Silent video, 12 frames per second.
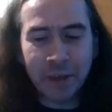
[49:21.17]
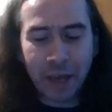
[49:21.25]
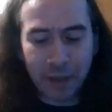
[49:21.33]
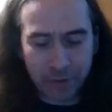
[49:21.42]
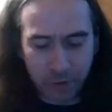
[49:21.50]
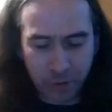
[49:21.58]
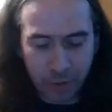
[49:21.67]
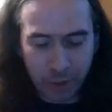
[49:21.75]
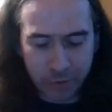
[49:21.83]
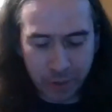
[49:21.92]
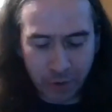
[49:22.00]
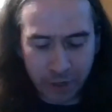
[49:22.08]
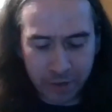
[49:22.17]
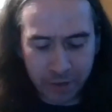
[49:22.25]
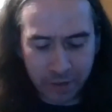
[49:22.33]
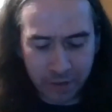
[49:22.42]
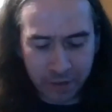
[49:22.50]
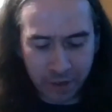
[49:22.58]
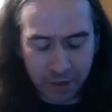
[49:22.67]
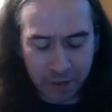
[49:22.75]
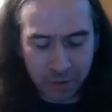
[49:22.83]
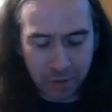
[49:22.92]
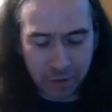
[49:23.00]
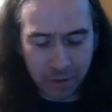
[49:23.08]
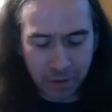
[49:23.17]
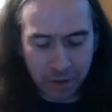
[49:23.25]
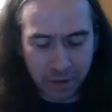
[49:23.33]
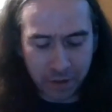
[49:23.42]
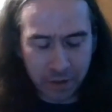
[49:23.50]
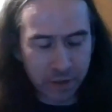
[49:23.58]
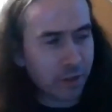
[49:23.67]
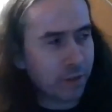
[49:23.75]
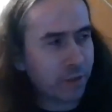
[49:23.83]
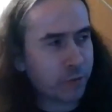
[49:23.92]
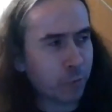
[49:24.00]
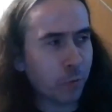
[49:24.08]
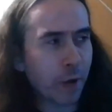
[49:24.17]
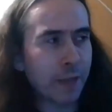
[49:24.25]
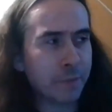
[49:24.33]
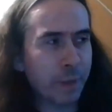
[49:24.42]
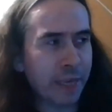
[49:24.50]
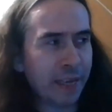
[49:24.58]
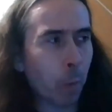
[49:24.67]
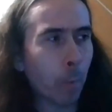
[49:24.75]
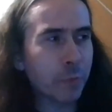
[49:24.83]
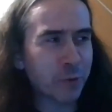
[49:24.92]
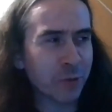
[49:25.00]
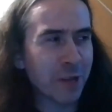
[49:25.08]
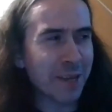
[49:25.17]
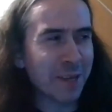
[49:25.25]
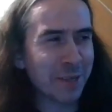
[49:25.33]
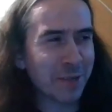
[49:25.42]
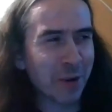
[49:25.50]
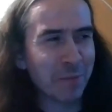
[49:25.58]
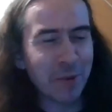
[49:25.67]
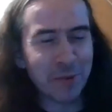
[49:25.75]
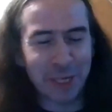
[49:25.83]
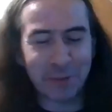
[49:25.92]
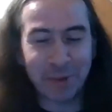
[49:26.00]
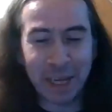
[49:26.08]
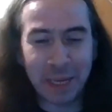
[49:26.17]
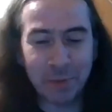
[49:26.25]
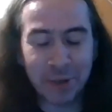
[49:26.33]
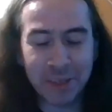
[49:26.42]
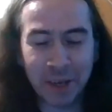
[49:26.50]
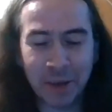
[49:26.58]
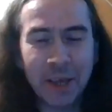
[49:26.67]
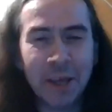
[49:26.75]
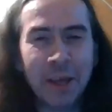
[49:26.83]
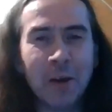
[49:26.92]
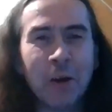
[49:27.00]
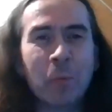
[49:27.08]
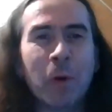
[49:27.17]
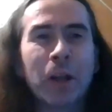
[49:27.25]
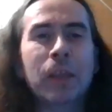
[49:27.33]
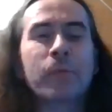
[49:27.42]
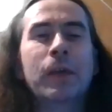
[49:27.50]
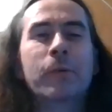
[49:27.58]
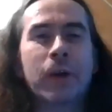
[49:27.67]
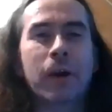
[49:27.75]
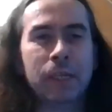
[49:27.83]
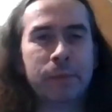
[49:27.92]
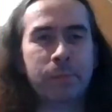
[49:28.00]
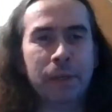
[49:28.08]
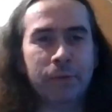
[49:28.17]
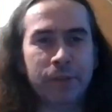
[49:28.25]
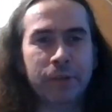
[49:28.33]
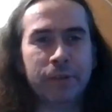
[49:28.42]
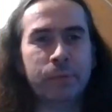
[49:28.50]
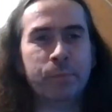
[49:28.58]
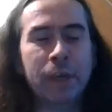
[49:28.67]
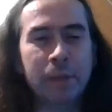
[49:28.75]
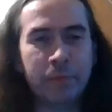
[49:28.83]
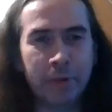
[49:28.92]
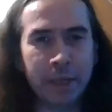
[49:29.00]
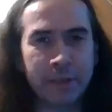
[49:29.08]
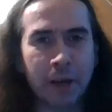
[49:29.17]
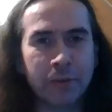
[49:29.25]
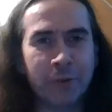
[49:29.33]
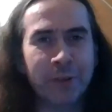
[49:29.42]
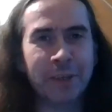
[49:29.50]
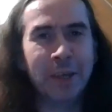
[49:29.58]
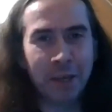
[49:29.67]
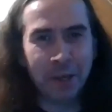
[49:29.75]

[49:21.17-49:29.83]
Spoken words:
as on the real side that I saw as being an option. It's quite amusing, really. But one of the real side experiences, I'll just briefly touch on it.